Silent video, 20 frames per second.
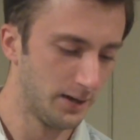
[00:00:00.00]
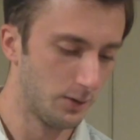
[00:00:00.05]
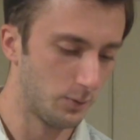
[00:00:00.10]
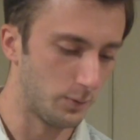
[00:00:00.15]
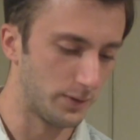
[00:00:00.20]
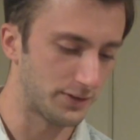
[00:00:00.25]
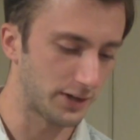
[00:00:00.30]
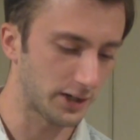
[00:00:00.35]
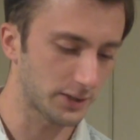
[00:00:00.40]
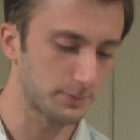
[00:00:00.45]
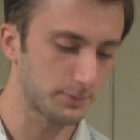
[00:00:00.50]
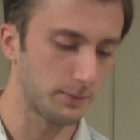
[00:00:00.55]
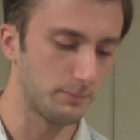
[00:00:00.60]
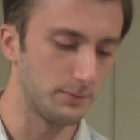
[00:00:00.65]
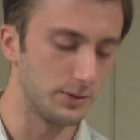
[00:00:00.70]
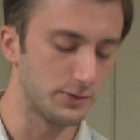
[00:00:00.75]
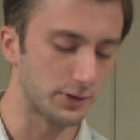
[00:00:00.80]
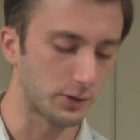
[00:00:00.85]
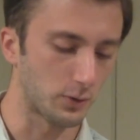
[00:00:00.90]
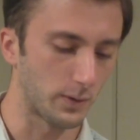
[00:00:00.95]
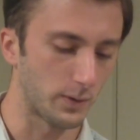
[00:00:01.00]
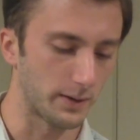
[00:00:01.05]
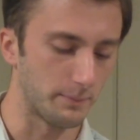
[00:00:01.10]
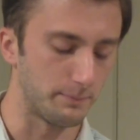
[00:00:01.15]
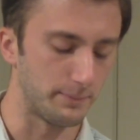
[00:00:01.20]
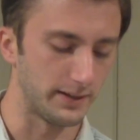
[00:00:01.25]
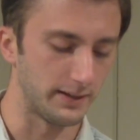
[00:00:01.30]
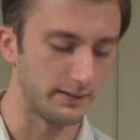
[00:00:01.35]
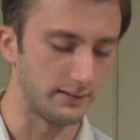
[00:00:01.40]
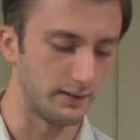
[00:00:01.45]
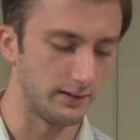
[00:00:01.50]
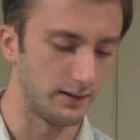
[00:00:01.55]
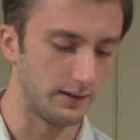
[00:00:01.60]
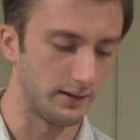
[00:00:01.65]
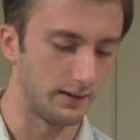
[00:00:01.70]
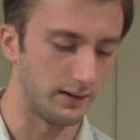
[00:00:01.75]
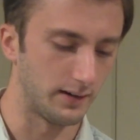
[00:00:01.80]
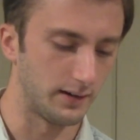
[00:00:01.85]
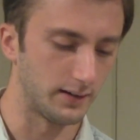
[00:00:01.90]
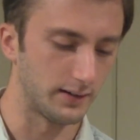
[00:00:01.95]
We talked about music quite a bit.
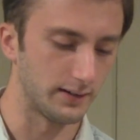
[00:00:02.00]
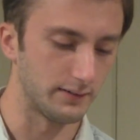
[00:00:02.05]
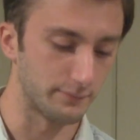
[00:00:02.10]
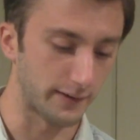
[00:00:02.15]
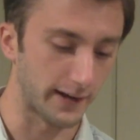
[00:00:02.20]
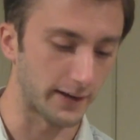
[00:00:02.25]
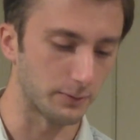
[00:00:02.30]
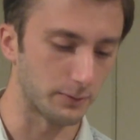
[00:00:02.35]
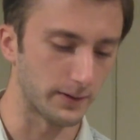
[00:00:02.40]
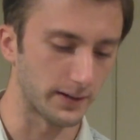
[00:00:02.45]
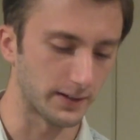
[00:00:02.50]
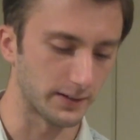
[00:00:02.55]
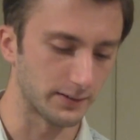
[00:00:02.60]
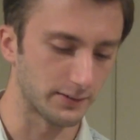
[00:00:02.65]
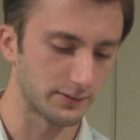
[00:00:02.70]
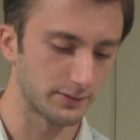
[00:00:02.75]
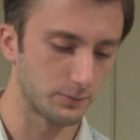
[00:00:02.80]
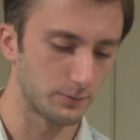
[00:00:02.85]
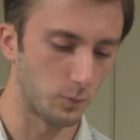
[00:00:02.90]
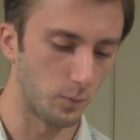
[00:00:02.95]
And vinyl records.